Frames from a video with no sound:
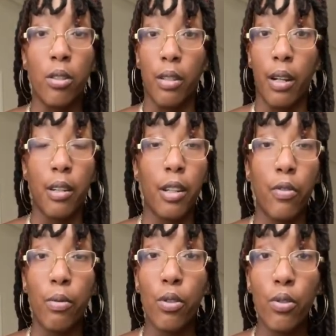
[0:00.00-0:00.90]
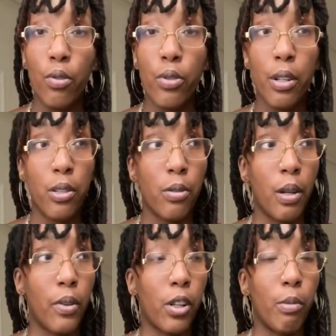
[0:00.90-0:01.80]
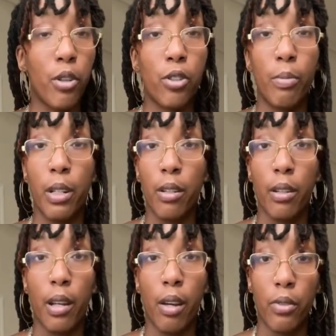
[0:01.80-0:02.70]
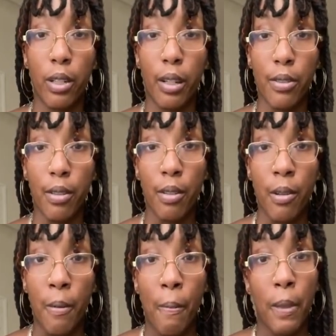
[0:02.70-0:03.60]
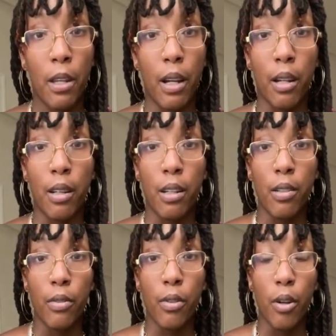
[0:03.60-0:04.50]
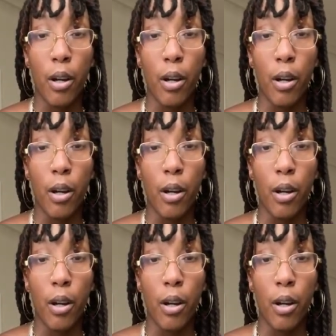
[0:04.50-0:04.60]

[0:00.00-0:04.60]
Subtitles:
You're not going to get it from the news. Because you have the commercial media advertising. You're not going to get it.